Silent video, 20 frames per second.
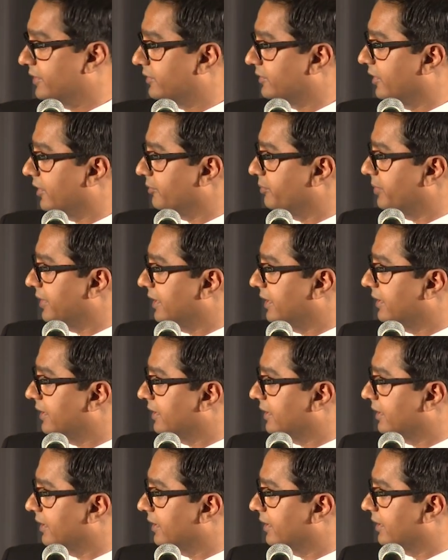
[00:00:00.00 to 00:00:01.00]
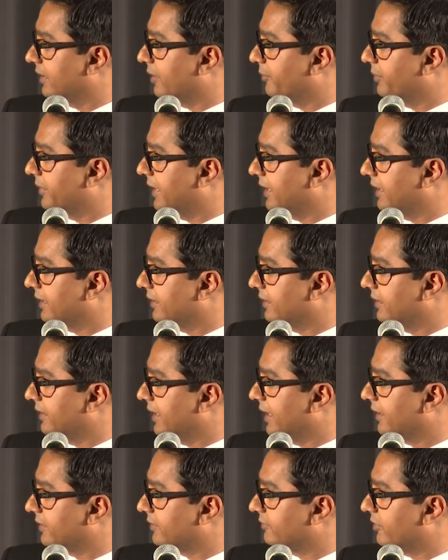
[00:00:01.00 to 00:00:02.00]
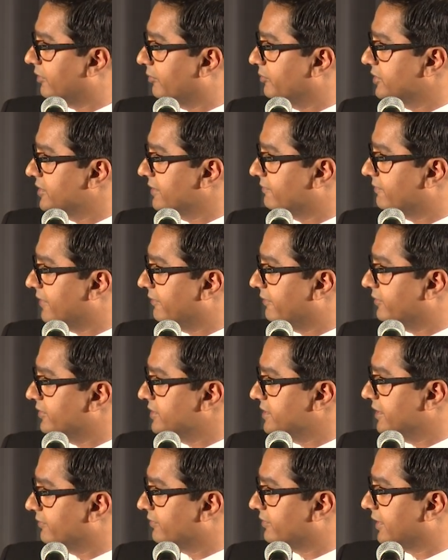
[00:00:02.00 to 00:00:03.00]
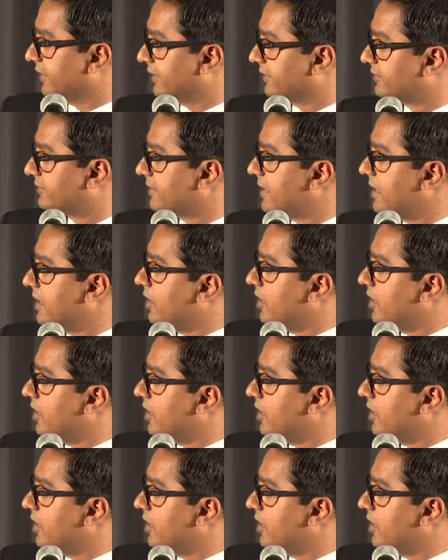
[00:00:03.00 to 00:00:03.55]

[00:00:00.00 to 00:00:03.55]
not been updated yet from GF-5 to GF-6.